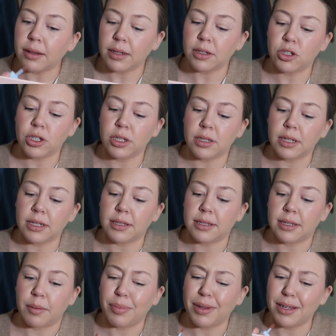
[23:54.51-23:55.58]
Let's just,
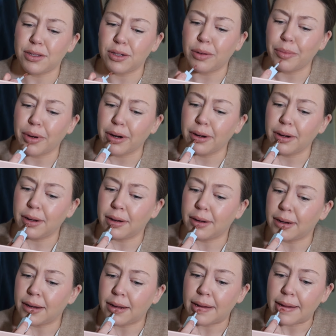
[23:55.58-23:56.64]
let's see. Please don't burn.
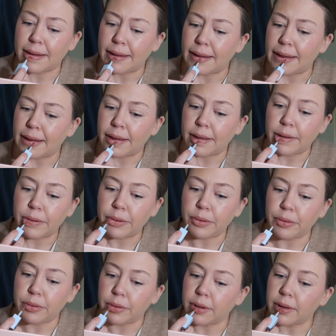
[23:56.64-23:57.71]

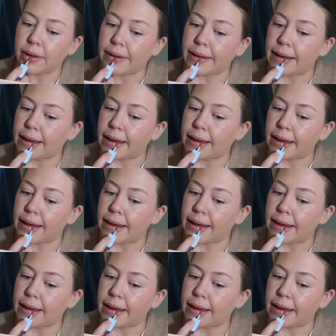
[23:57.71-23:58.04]
Ooh.